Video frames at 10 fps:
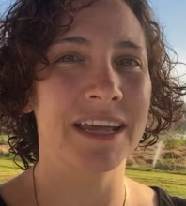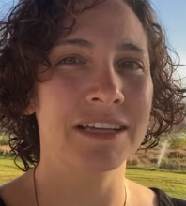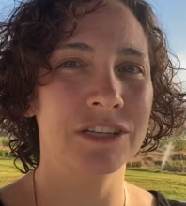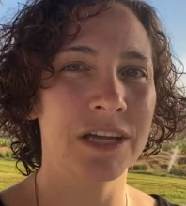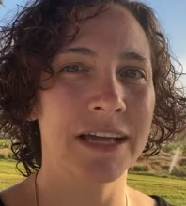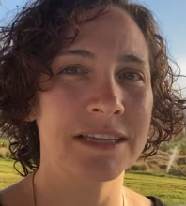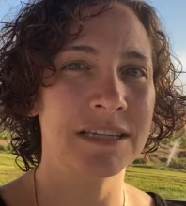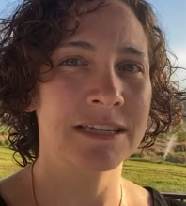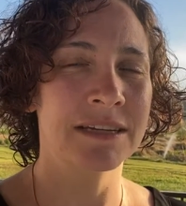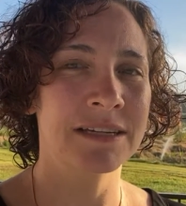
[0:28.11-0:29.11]

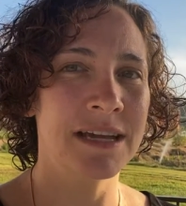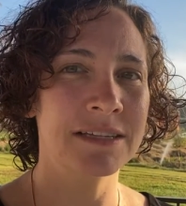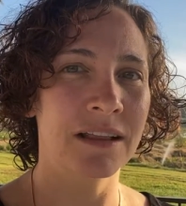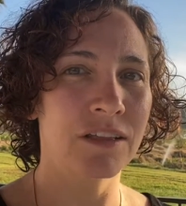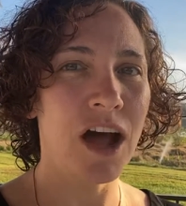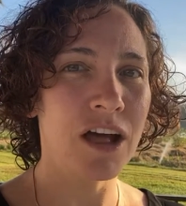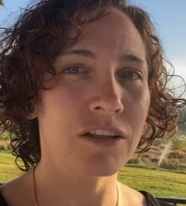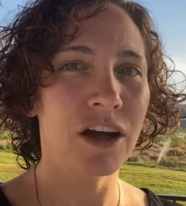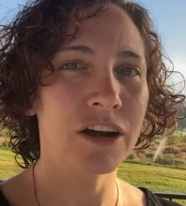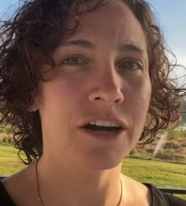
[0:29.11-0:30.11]
It takes a lot
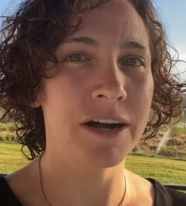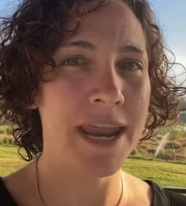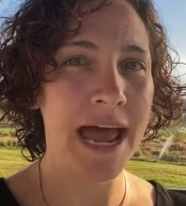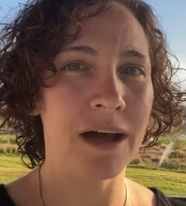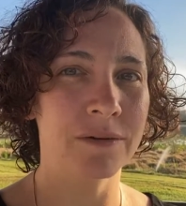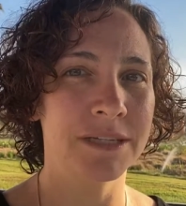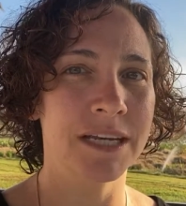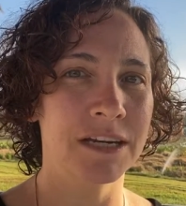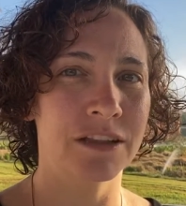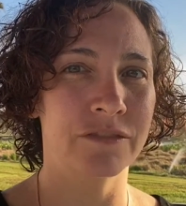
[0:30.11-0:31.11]
longer now to
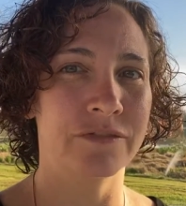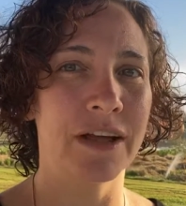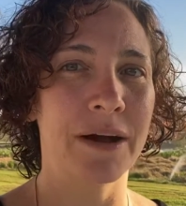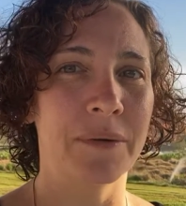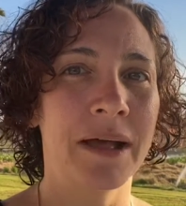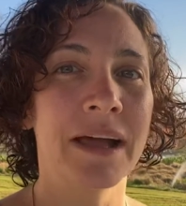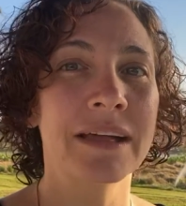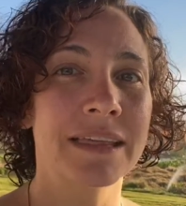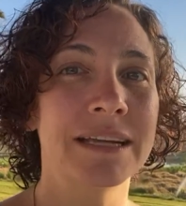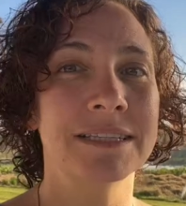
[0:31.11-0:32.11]
get into the flow
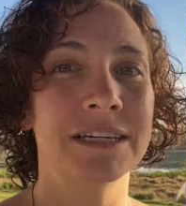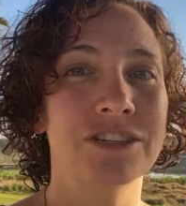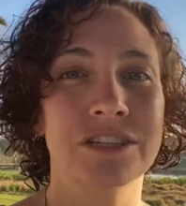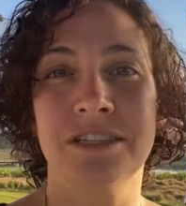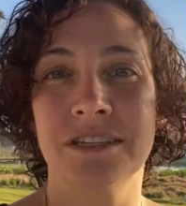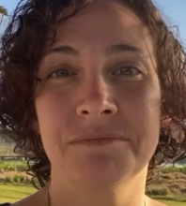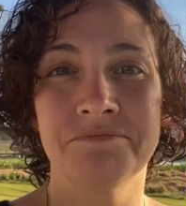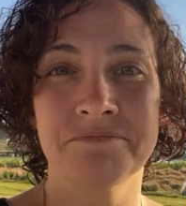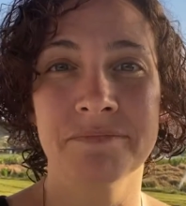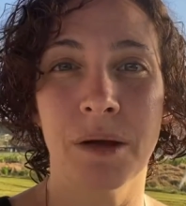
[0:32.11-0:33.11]
than it did just
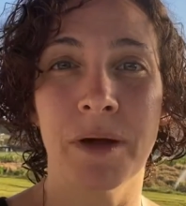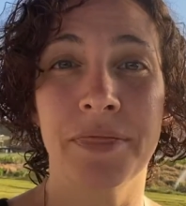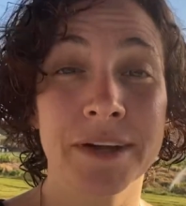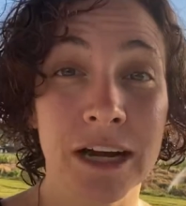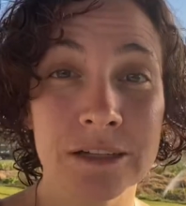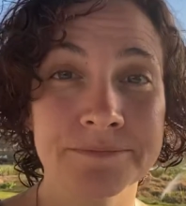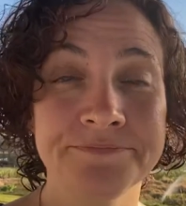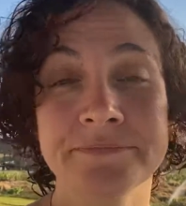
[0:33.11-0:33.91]
a month ago.